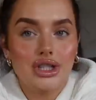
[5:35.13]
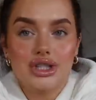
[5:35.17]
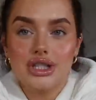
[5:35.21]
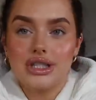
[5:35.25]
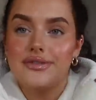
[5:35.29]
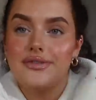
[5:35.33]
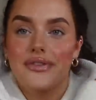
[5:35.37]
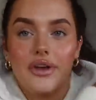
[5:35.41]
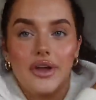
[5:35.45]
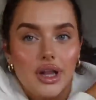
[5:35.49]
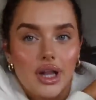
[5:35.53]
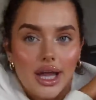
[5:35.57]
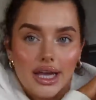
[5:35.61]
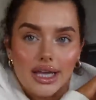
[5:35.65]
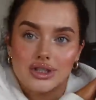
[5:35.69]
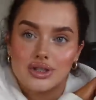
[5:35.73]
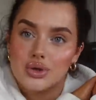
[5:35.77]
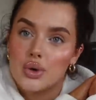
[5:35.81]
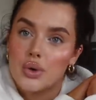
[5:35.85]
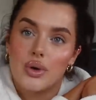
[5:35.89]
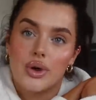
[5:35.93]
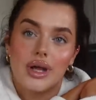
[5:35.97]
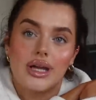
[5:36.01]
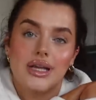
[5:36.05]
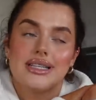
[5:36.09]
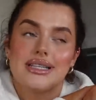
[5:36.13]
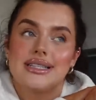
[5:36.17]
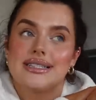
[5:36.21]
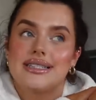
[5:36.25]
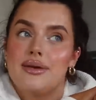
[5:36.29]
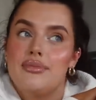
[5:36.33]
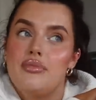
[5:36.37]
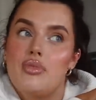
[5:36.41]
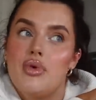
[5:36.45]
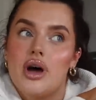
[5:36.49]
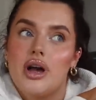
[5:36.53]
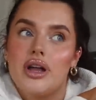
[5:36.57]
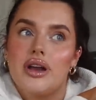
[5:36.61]
just feel like talking to
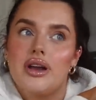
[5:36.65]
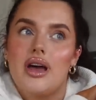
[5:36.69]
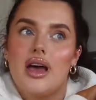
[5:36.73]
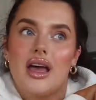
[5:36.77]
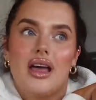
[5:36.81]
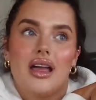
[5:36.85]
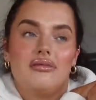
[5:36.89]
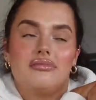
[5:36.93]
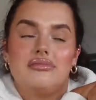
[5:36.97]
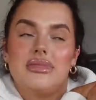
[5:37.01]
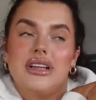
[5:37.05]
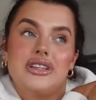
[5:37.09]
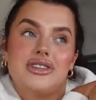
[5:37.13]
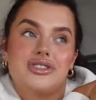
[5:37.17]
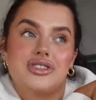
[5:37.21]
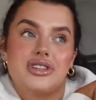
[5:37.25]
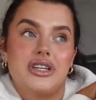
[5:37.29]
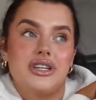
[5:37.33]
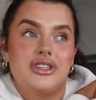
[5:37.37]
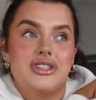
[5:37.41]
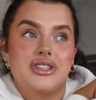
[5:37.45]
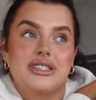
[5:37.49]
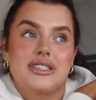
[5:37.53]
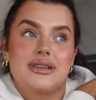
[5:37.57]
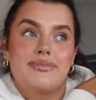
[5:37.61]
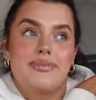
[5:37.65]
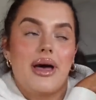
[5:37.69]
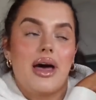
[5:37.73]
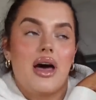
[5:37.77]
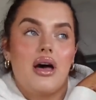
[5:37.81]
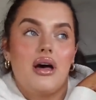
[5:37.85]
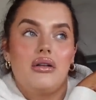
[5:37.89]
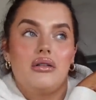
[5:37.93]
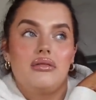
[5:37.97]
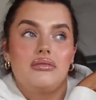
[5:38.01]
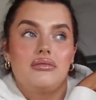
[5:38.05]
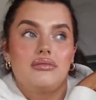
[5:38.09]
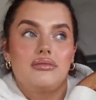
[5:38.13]
someone literally just
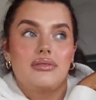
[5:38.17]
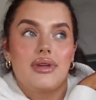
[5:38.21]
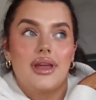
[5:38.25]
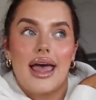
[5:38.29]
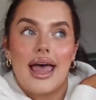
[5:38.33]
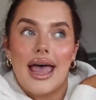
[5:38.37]
about